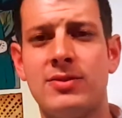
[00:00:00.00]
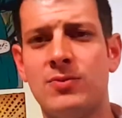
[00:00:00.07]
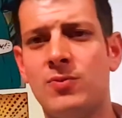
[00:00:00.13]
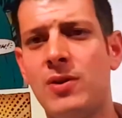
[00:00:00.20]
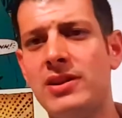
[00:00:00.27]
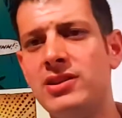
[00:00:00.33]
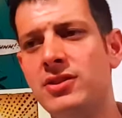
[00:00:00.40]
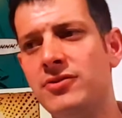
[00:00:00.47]

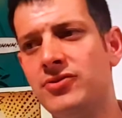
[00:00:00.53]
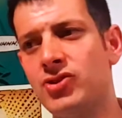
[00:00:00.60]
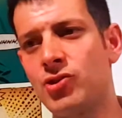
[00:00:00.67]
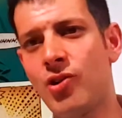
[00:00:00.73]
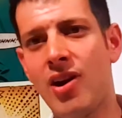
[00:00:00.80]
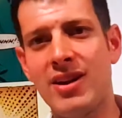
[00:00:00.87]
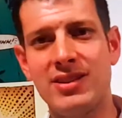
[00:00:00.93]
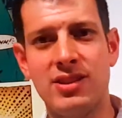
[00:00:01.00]
when you've
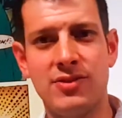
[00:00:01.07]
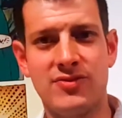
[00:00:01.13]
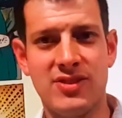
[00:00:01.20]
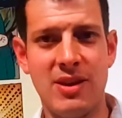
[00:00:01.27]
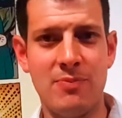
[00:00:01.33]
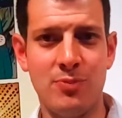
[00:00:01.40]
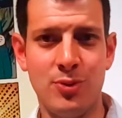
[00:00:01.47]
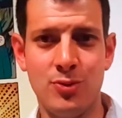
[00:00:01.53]
tried and you've
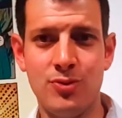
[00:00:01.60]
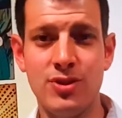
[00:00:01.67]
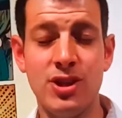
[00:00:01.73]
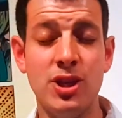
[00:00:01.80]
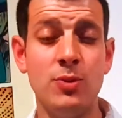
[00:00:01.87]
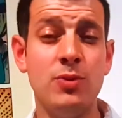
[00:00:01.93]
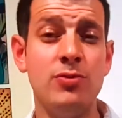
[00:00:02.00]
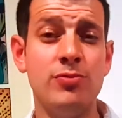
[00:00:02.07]
sampled,
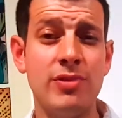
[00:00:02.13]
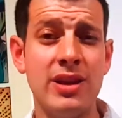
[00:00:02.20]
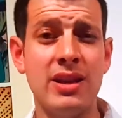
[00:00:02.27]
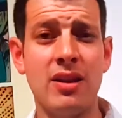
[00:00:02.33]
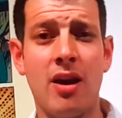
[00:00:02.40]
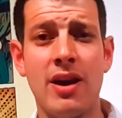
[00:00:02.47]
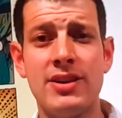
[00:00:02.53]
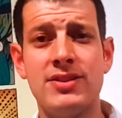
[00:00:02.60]
you will
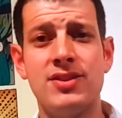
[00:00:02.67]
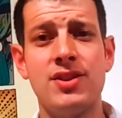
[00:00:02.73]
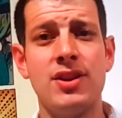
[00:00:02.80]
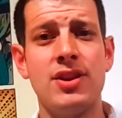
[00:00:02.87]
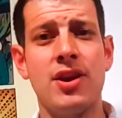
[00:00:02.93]
realize that